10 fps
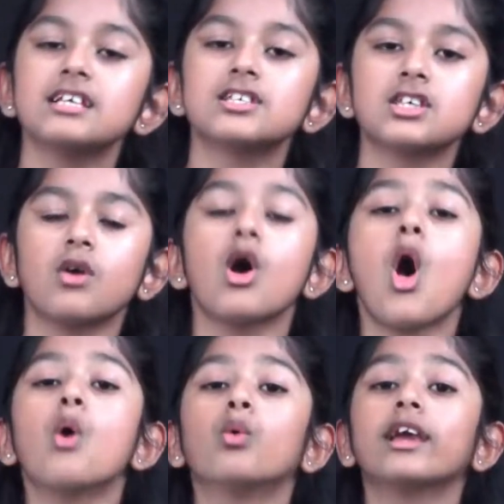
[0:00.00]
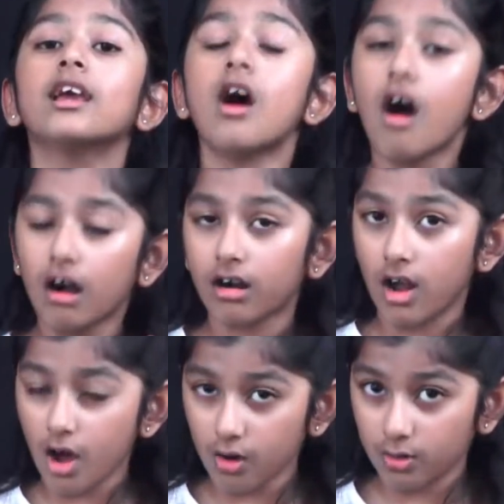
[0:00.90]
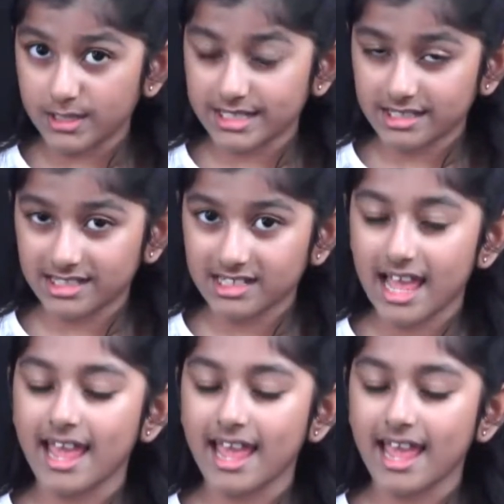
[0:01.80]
So we are hosts,